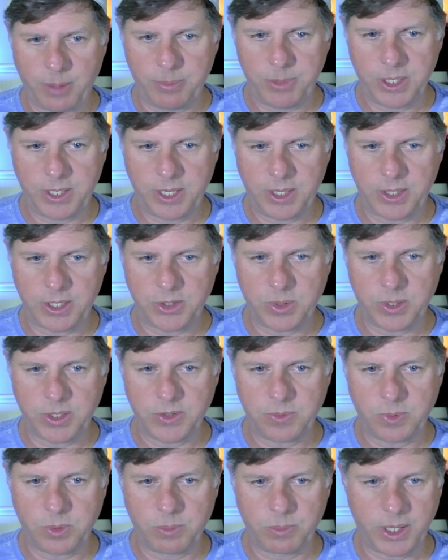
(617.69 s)
I'm going to take the
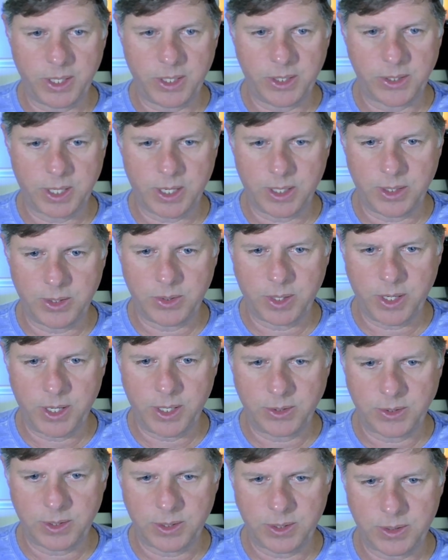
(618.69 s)
transform brightness
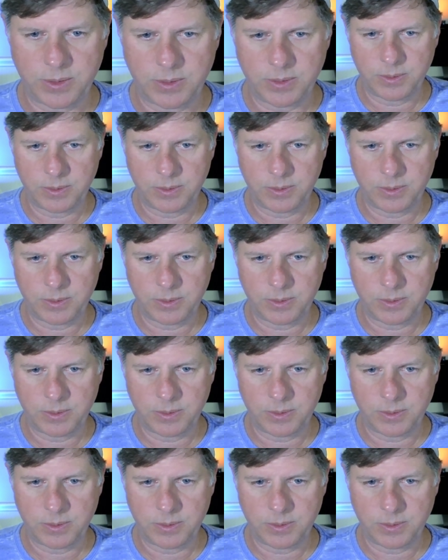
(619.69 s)
contrast,